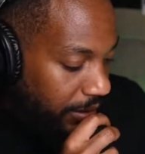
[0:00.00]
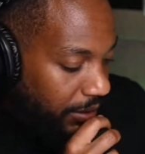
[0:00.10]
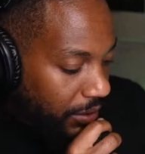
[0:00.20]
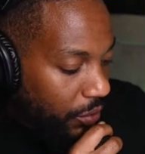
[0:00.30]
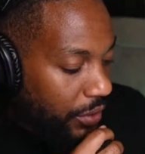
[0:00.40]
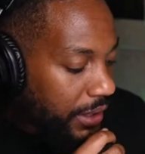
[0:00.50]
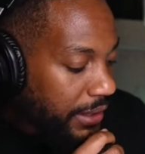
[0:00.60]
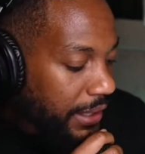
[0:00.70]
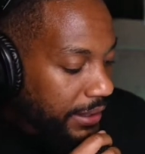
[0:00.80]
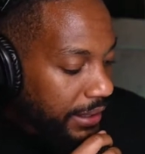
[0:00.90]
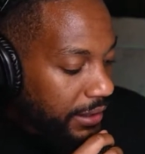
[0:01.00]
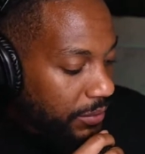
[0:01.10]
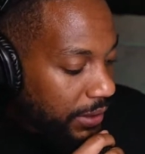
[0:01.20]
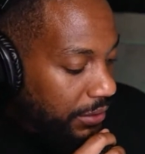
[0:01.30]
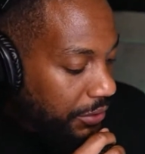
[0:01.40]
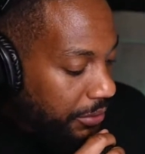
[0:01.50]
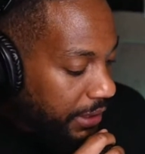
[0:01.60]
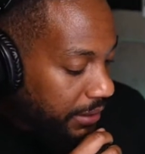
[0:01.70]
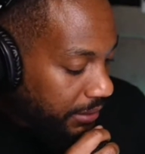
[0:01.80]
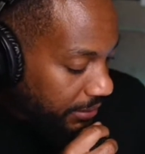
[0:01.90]
Who are you gonna dedicate this one to,
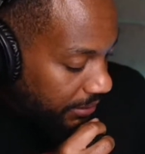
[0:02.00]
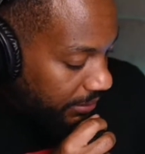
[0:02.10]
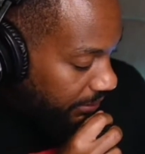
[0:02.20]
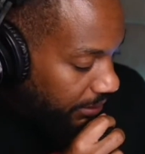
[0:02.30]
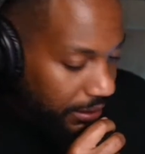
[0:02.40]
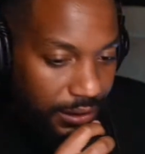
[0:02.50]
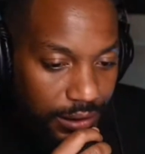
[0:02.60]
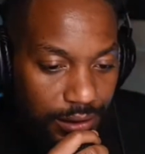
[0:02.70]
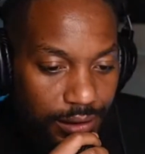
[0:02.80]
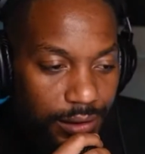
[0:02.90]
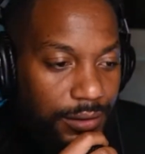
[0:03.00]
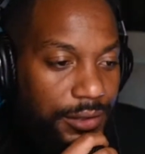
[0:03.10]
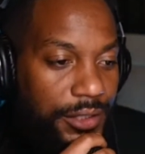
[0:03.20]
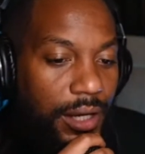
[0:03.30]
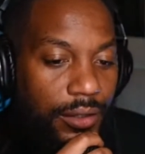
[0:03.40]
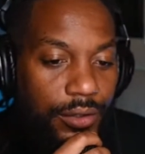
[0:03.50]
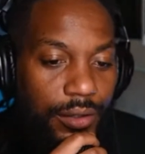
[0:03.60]
Jermaine? Oh, John Crow.